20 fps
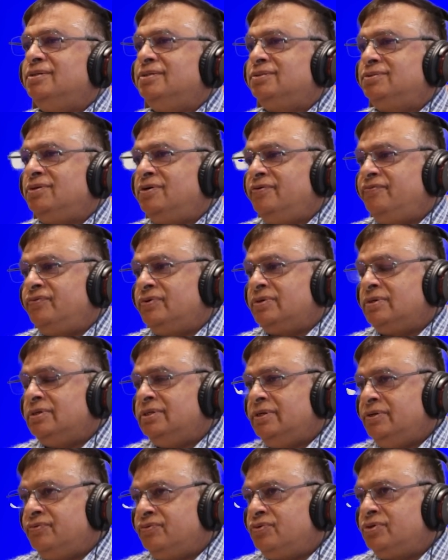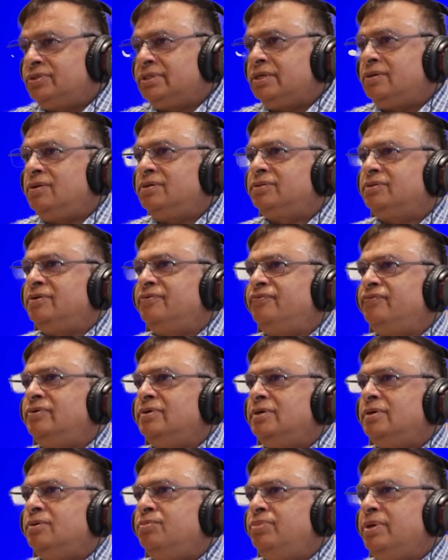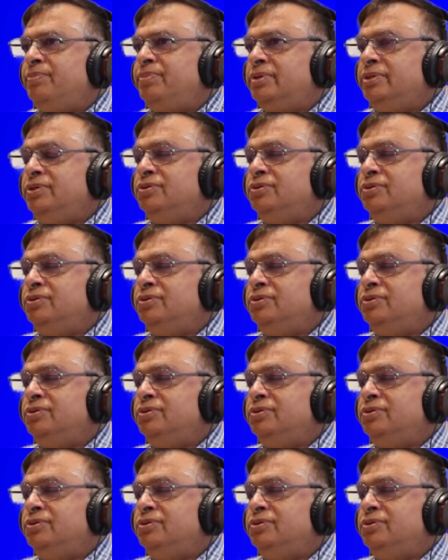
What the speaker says: So if you've got a lot of people